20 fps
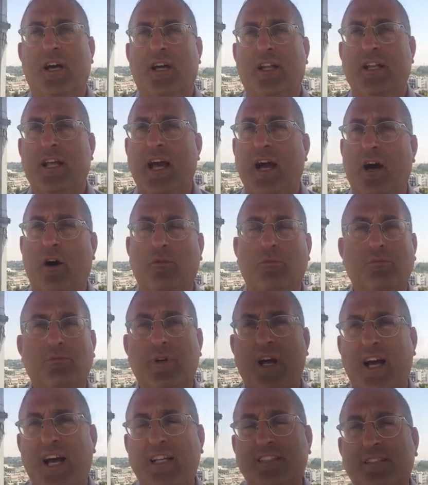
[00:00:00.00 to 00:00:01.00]
Now,
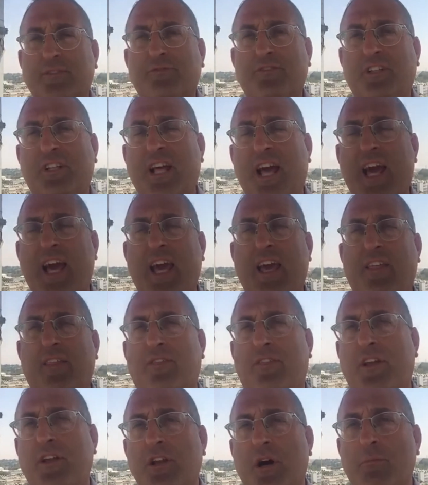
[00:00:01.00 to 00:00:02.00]
as of today,
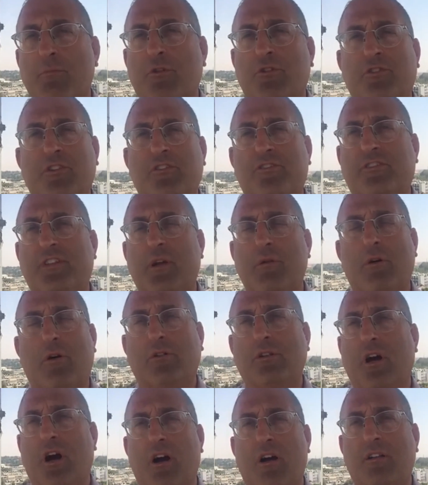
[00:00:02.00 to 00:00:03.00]
the numbers in
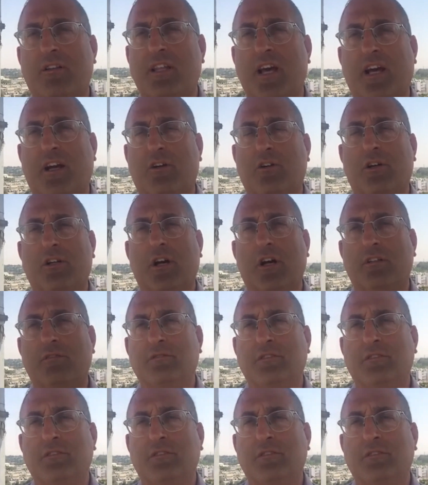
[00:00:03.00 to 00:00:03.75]
Sderot aren't that good.